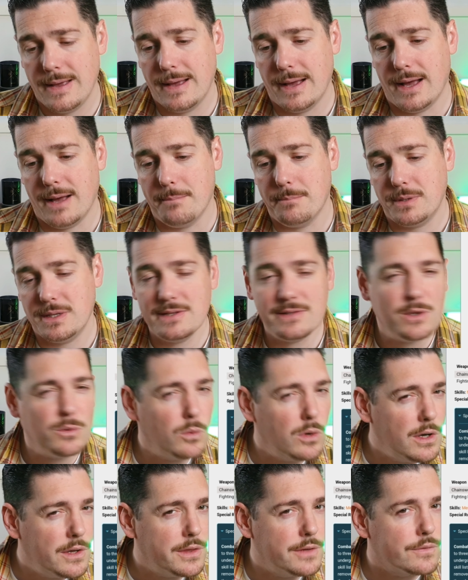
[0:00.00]
But is it
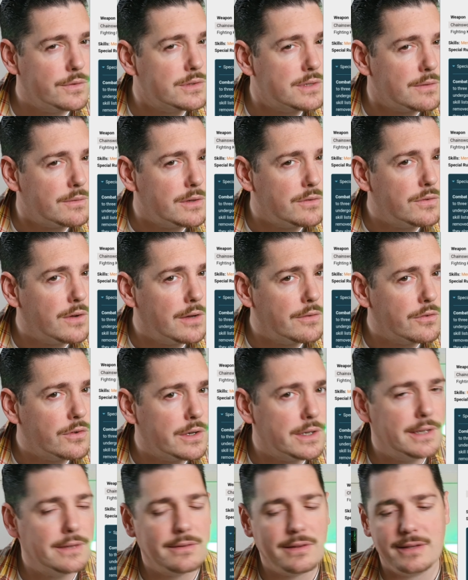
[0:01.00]
worth it for 75
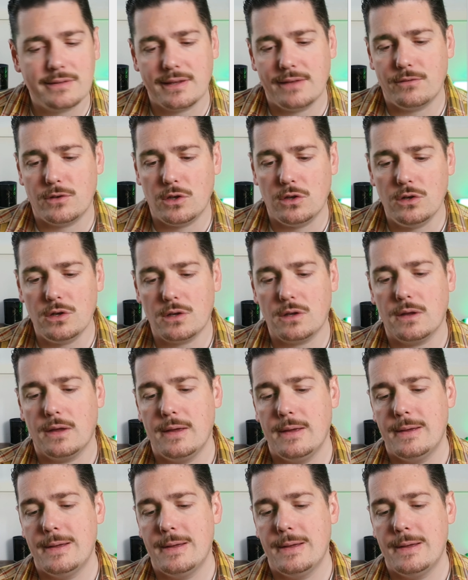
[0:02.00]
credits? Let's have a look.